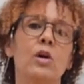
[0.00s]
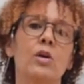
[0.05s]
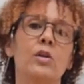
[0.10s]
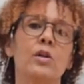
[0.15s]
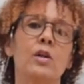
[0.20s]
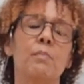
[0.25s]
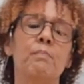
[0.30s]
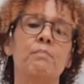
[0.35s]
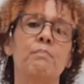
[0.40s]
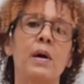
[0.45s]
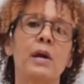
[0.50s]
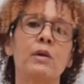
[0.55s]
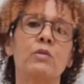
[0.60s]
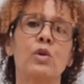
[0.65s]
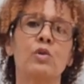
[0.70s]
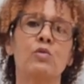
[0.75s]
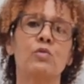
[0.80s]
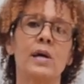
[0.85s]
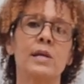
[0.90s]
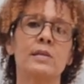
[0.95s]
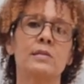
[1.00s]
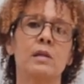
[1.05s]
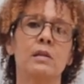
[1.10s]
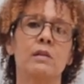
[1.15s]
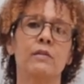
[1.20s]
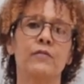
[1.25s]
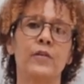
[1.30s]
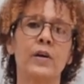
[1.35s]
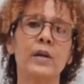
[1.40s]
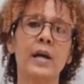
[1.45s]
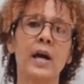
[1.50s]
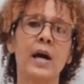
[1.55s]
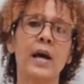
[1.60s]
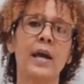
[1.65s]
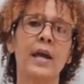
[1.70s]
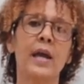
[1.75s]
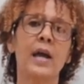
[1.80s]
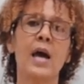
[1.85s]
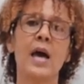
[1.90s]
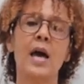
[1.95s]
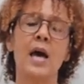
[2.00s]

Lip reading: on mycorrhizal fungi